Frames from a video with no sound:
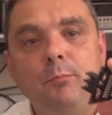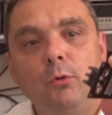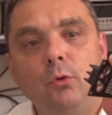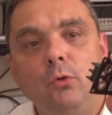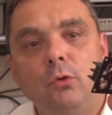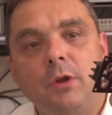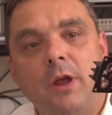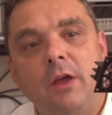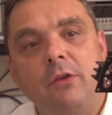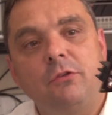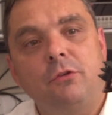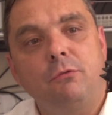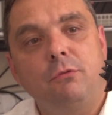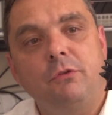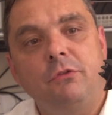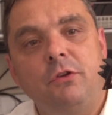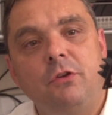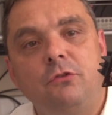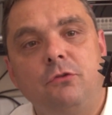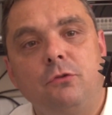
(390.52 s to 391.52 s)
board has a
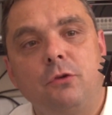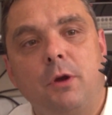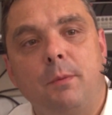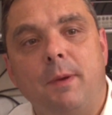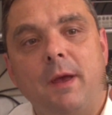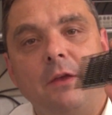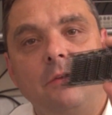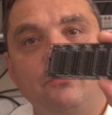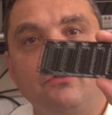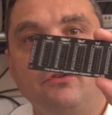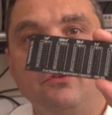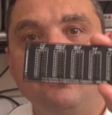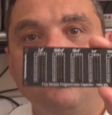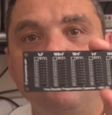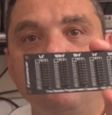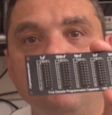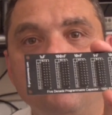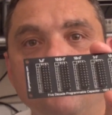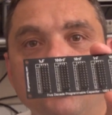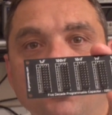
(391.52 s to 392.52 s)
residual
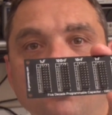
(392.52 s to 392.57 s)
capacitance with